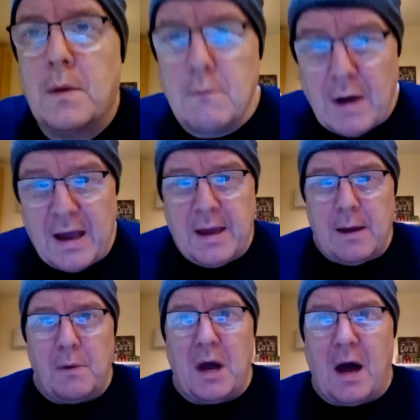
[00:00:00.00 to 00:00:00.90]
Right,
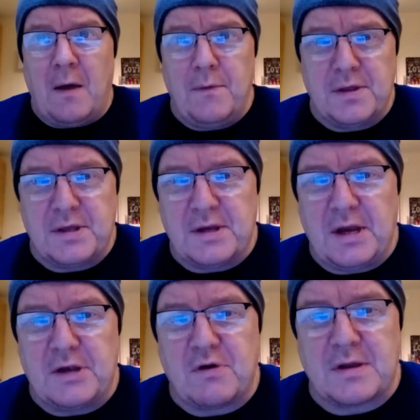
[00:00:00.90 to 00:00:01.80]
here we are. This is an
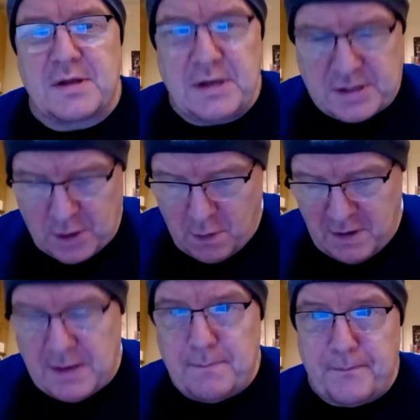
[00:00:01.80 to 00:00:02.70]
interesting
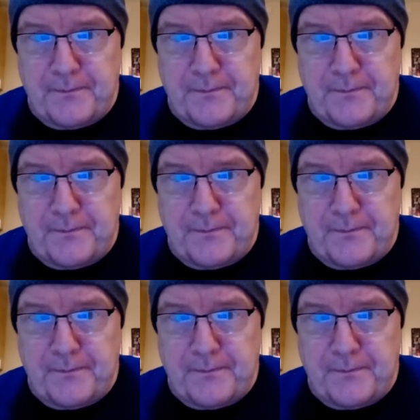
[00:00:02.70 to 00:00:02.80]
story.